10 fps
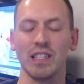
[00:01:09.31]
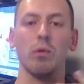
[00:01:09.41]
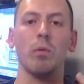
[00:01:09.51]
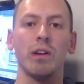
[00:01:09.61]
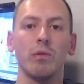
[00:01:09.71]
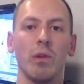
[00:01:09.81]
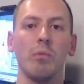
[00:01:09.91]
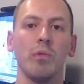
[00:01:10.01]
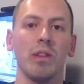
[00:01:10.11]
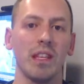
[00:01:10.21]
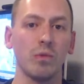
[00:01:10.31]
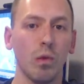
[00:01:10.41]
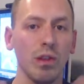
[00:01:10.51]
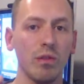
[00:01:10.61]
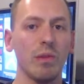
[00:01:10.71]
That's what we grew up with. That's
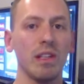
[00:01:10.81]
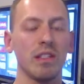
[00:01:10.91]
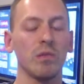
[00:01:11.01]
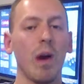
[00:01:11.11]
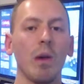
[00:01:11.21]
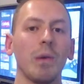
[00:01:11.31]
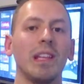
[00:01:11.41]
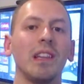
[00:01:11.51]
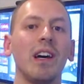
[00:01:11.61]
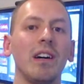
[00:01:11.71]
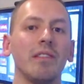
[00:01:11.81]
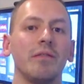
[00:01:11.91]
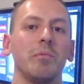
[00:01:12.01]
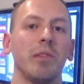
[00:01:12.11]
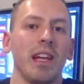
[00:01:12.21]
one of the reasons why we
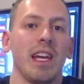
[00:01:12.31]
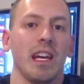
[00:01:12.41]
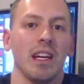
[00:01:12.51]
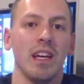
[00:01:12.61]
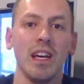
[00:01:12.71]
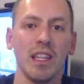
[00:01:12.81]
love playing